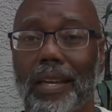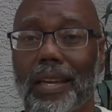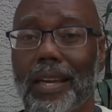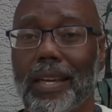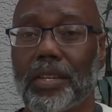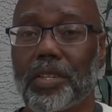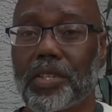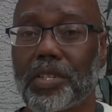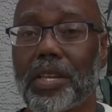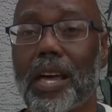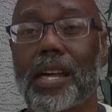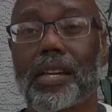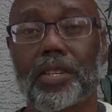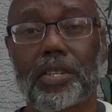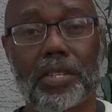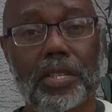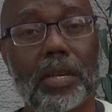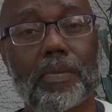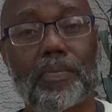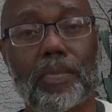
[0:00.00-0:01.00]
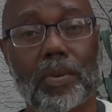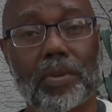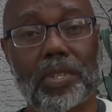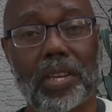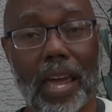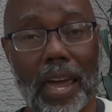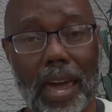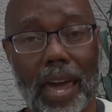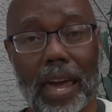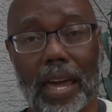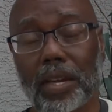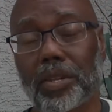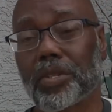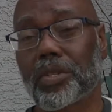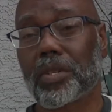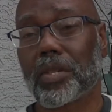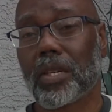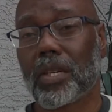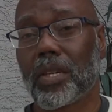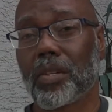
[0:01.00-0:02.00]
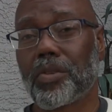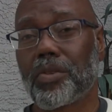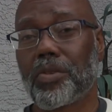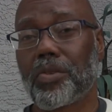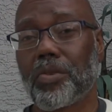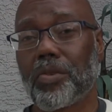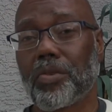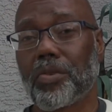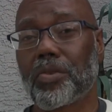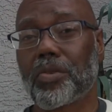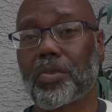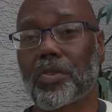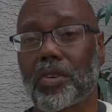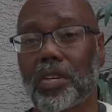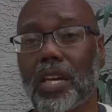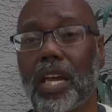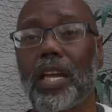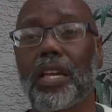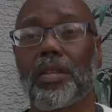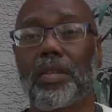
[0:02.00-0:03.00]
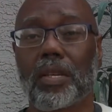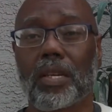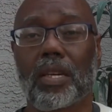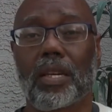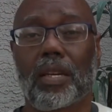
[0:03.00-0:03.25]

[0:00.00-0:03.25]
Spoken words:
and it's not a simple task to create